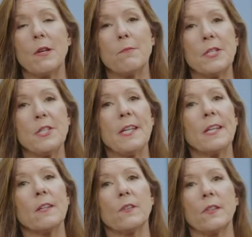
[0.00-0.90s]

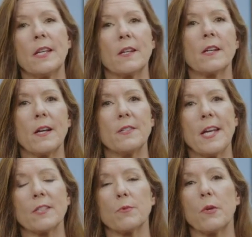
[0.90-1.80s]
particularly in a
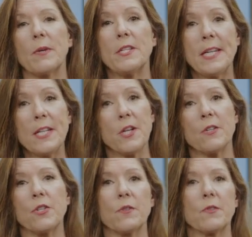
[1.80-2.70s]
context where we teach our
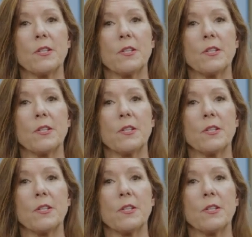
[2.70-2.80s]
children